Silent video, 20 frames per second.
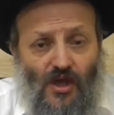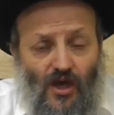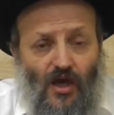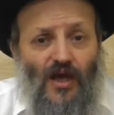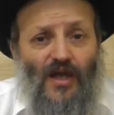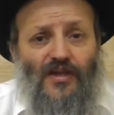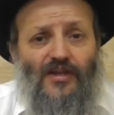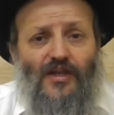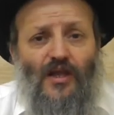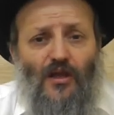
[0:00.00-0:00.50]

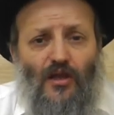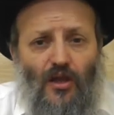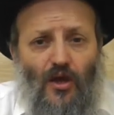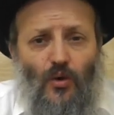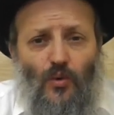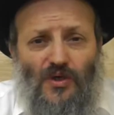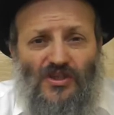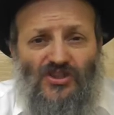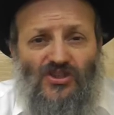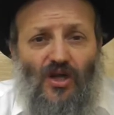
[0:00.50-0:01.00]
and the
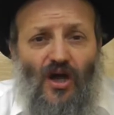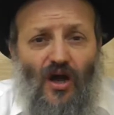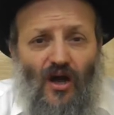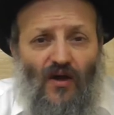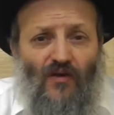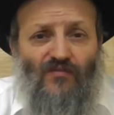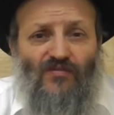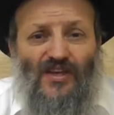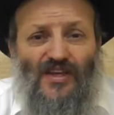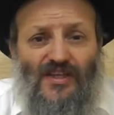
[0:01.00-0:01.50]
lowest
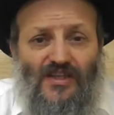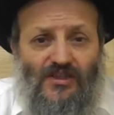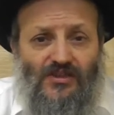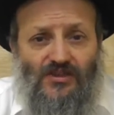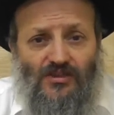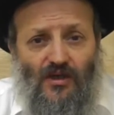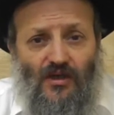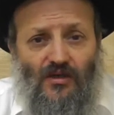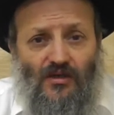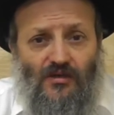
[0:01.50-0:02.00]
of
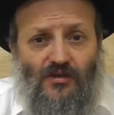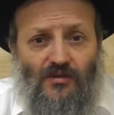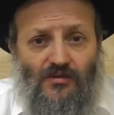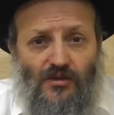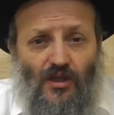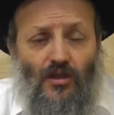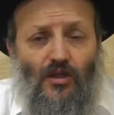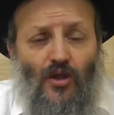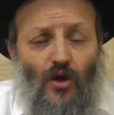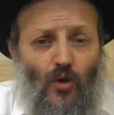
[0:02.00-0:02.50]
Esau,
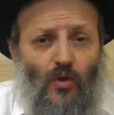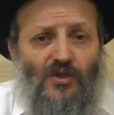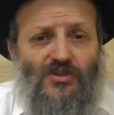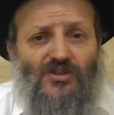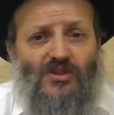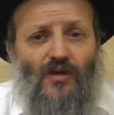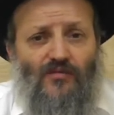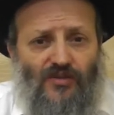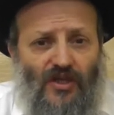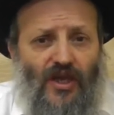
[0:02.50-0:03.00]
the
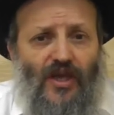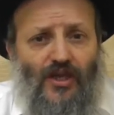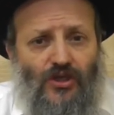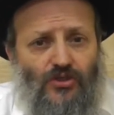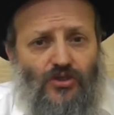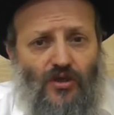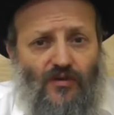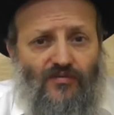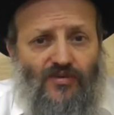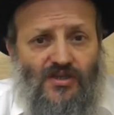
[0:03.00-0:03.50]
lowest of the
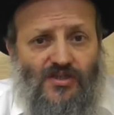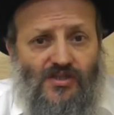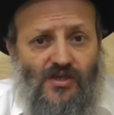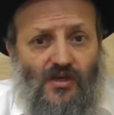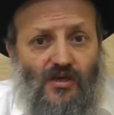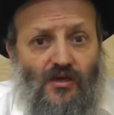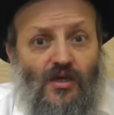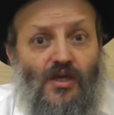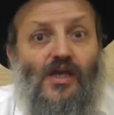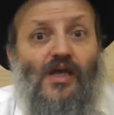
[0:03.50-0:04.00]
angel of
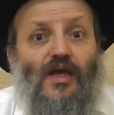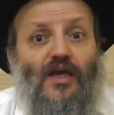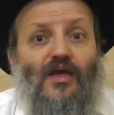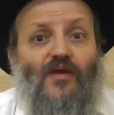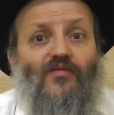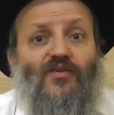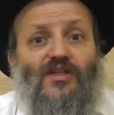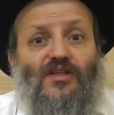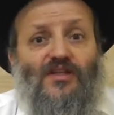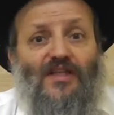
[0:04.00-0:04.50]
Esau,
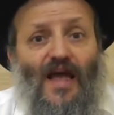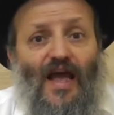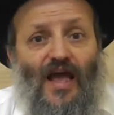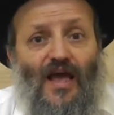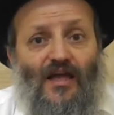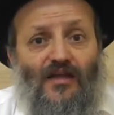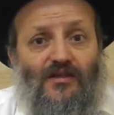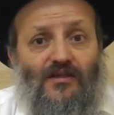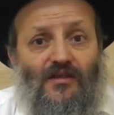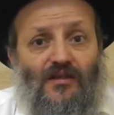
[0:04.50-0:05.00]
even
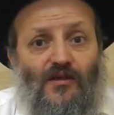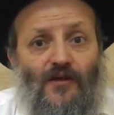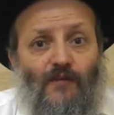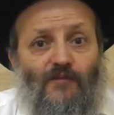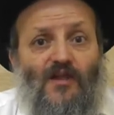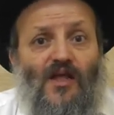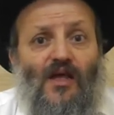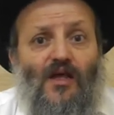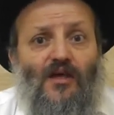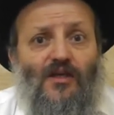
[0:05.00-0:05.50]
that
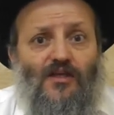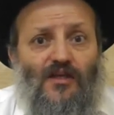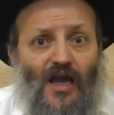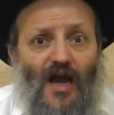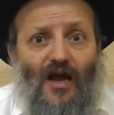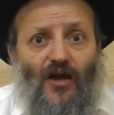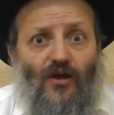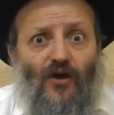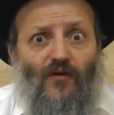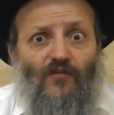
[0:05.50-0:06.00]

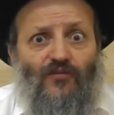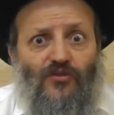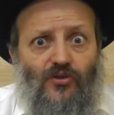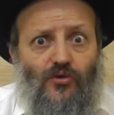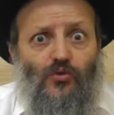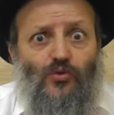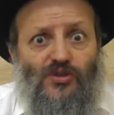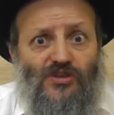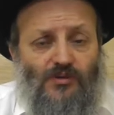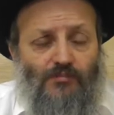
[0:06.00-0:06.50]
Yaakov,
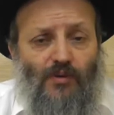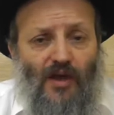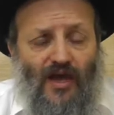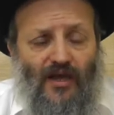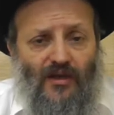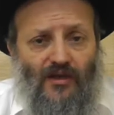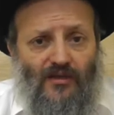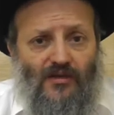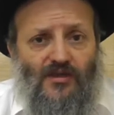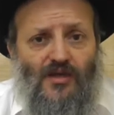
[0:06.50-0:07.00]
through his
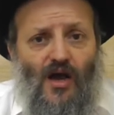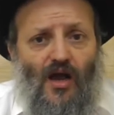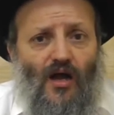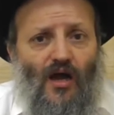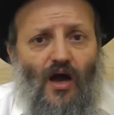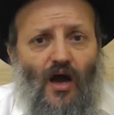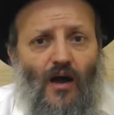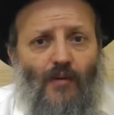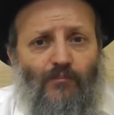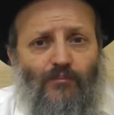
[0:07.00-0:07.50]
battle, he
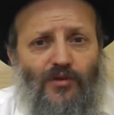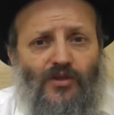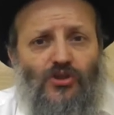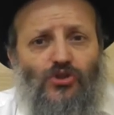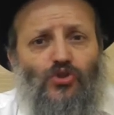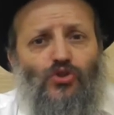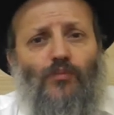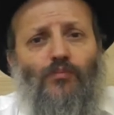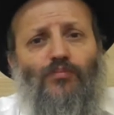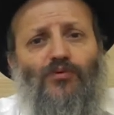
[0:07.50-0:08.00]

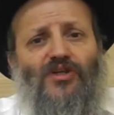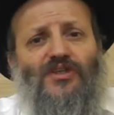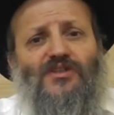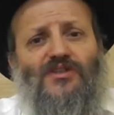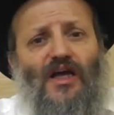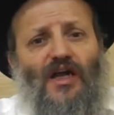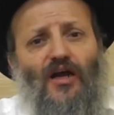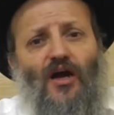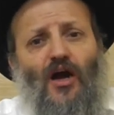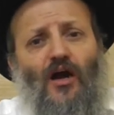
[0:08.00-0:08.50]
accomplished to bring
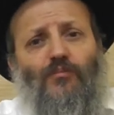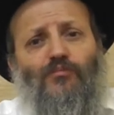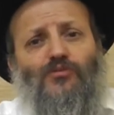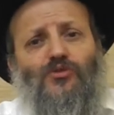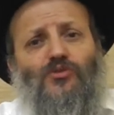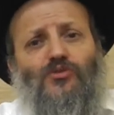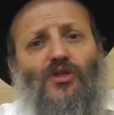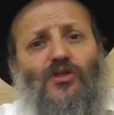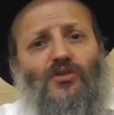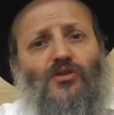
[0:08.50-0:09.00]
that up
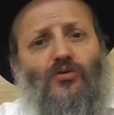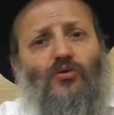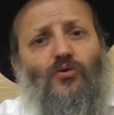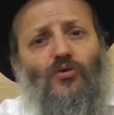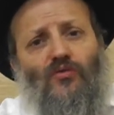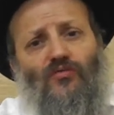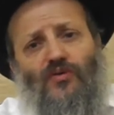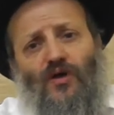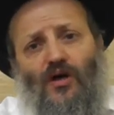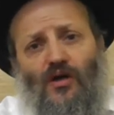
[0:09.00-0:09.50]
to the throne
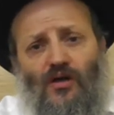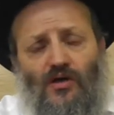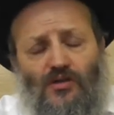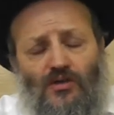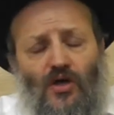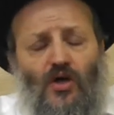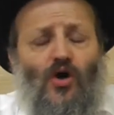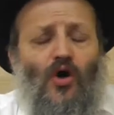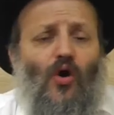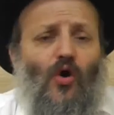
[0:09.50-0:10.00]
of
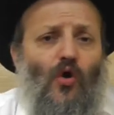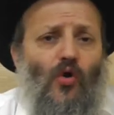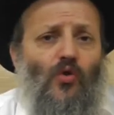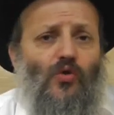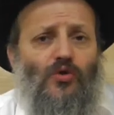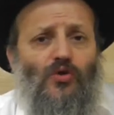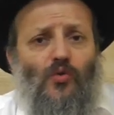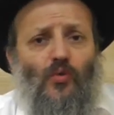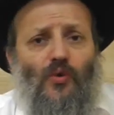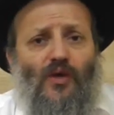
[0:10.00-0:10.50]
God,
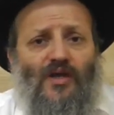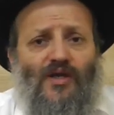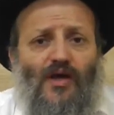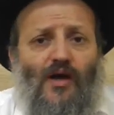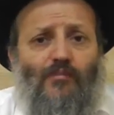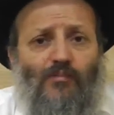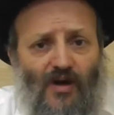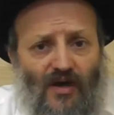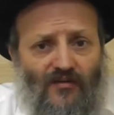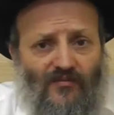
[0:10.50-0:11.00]
all the way
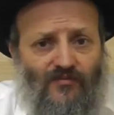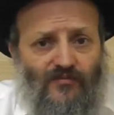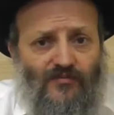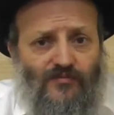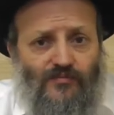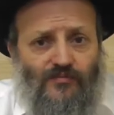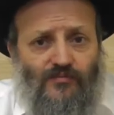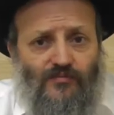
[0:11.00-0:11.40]
above.